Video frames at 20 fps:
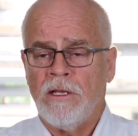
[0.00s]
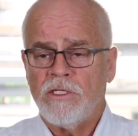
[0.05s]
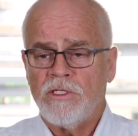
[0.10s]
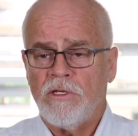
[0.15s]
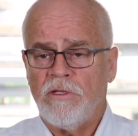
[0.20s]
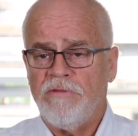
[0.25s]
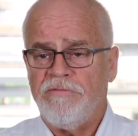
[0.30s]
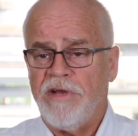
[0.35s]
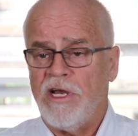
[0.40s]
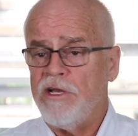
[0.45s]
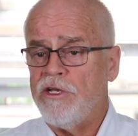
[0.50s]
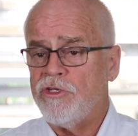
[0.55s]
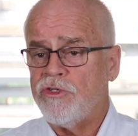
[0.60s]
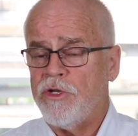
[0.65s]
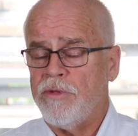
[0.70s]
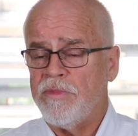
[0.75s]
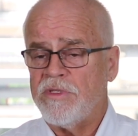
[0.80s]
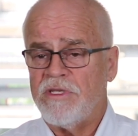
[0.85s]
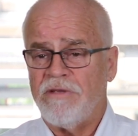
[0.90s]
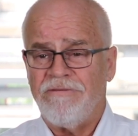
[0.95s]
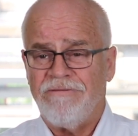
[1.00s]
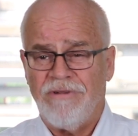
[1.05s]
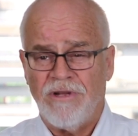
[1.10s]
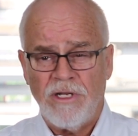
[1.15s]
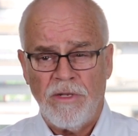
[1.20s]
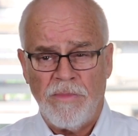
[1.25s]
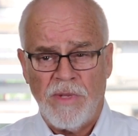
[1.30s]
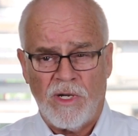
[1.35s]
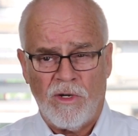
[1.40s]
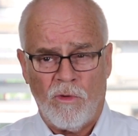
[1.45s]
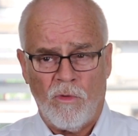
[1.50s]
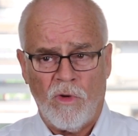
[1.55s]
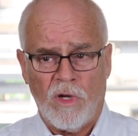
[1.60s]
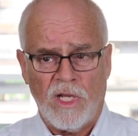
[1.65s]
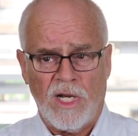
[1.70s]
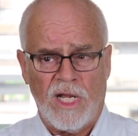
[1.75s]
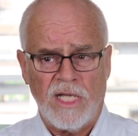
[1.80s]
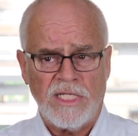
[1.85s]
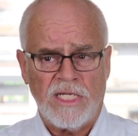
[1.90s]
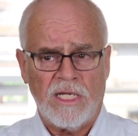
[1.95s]
So the value stream is a fundamental
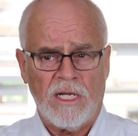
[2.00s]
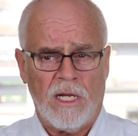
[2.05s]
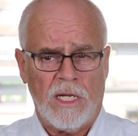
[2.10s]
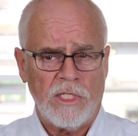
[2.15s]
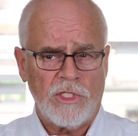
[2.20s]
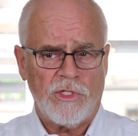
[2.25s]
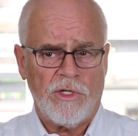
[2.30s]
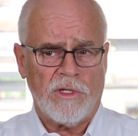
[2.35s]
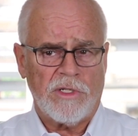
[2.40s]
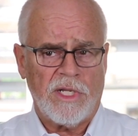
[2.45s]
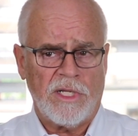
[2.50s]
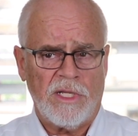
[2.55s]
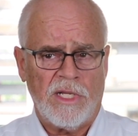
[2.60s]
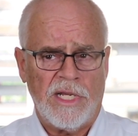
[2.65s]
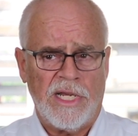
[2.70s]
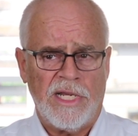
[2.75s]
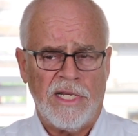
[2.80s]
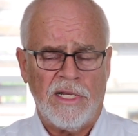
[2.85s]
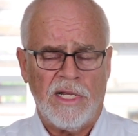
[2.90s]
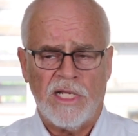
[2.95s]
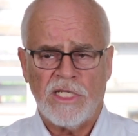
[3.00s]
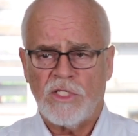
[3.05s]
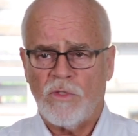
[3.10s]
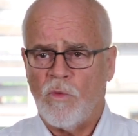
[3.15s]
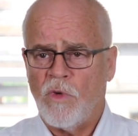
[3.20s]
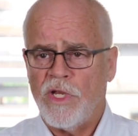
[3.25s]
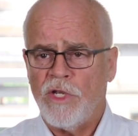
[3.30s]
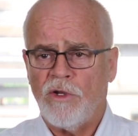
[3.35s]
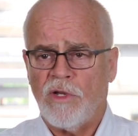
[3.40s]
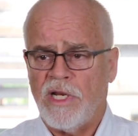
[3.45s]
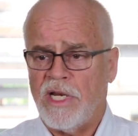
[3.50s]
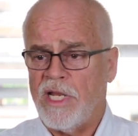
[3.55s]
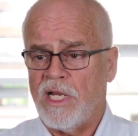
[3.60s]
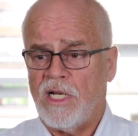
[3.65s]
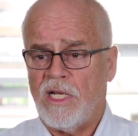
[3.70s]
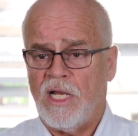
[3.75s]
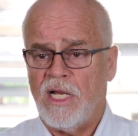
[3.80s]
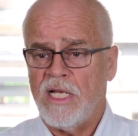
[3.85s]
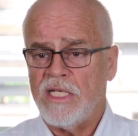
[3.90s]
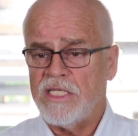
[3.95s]
organizing construct in Lean. It's the way you can
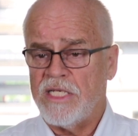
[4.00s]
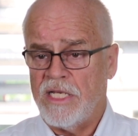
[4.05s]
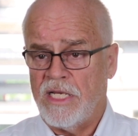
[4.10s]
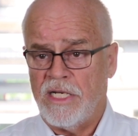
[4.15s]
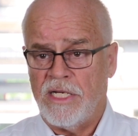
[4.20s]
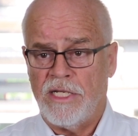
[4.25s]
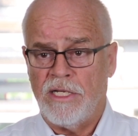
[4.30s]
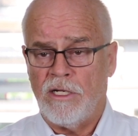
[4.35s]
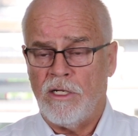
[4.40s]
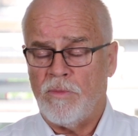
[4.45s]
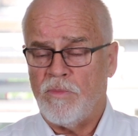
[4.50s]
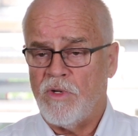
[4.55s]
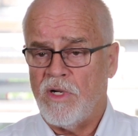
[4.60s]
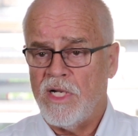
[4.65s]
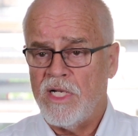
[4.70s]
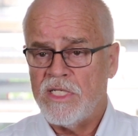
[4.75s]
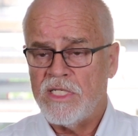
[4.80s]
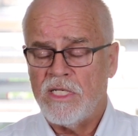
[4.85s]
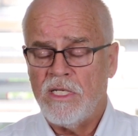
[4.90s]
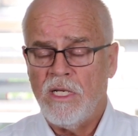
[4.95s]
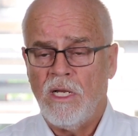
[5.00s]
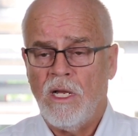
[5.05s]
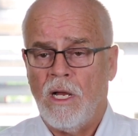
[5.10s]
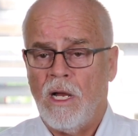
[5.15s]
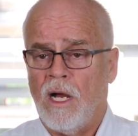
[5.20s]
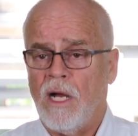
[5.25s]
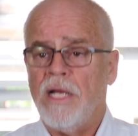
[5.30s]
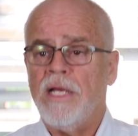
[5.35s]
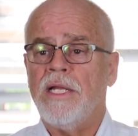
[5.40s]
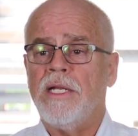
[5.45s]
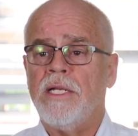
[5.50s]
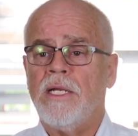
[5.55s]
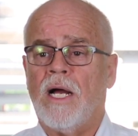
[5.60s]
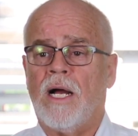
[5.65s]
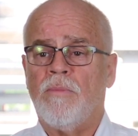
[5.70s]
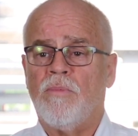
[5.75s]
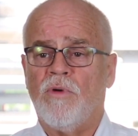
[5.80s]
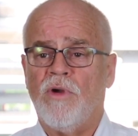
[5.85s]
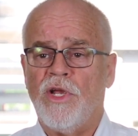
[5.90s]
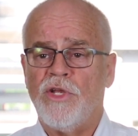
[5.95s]
analyze any enterprise, uh, any
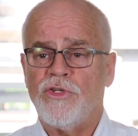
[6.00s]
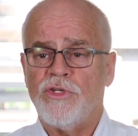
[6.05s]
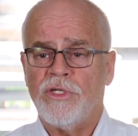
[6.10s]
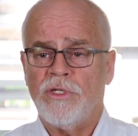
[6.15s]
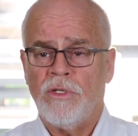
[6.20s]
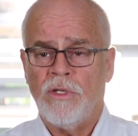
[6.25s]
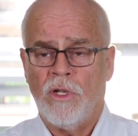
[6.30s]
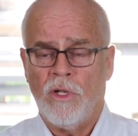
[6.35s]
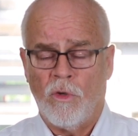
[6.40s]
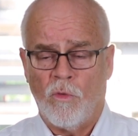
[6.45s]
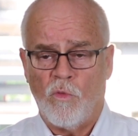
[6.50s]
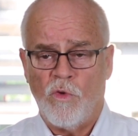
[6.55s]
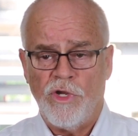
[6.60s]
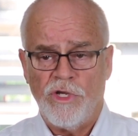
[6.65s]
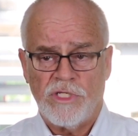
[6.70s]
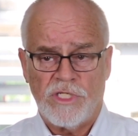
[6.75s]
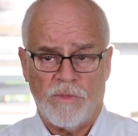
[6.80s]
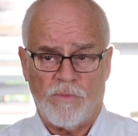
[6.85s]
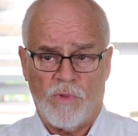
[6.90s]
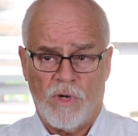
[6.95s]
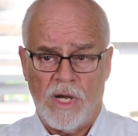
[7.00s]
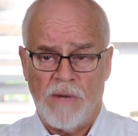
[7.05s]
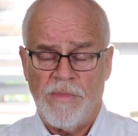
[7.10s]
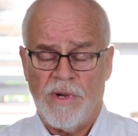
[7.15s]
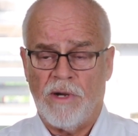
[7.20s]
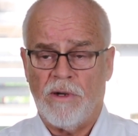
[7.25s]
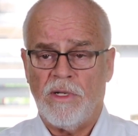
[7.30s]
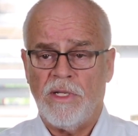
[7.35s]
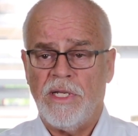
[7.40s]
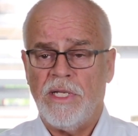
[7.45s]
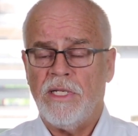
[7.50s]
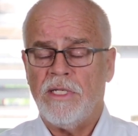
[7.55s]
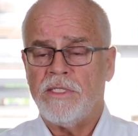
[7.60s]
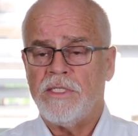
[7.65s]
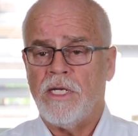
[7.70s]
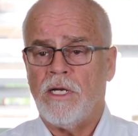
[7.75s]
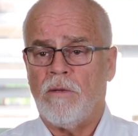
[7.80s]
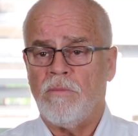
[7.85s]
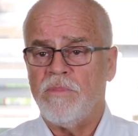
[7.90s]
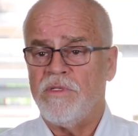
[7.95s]
operation. We use it primarily
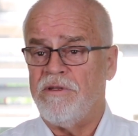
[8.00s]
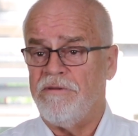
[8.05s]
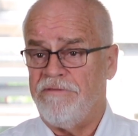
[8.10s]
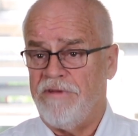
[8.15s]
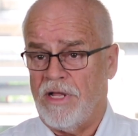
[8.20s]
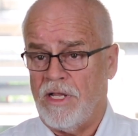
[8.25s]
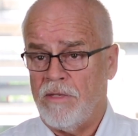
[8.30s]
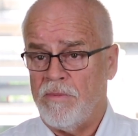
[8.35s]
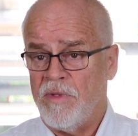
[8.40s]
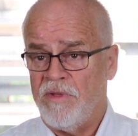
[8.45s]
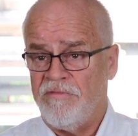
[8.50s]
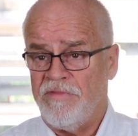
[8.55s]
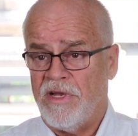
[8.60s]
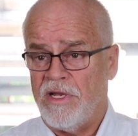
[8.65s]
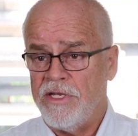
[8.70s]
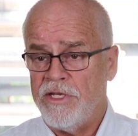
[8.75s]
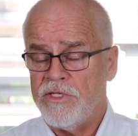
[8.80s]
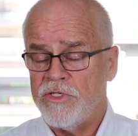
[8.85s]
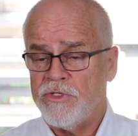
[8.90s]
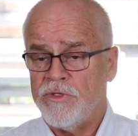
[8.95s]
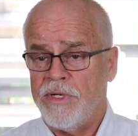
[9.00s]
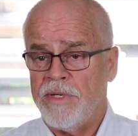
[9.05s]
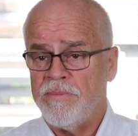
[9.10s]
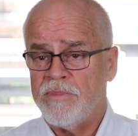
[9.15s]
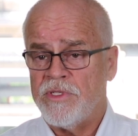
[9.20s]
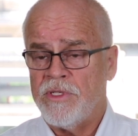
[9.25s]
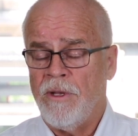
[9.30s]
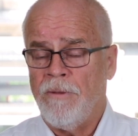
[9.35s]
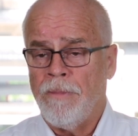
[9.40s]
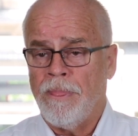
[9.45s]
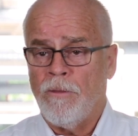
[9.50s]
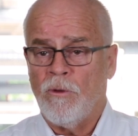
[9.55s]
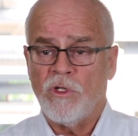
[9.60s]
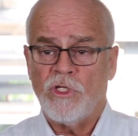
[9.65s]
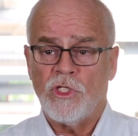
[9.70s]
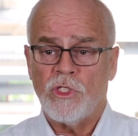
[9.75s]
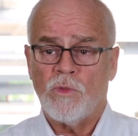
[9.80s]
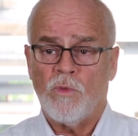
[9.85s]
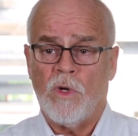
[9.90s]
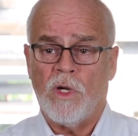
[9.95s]
to help development value streams,
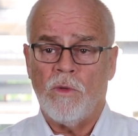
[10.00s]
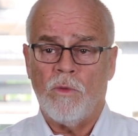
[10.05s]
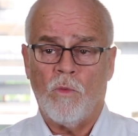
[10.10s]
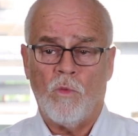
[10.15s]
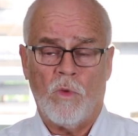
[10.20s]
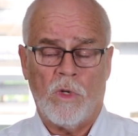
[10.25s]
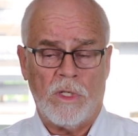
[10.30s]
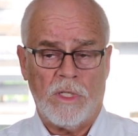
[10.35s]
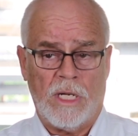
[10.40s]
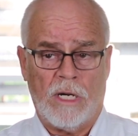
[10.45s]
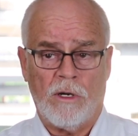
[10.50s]
which is what, what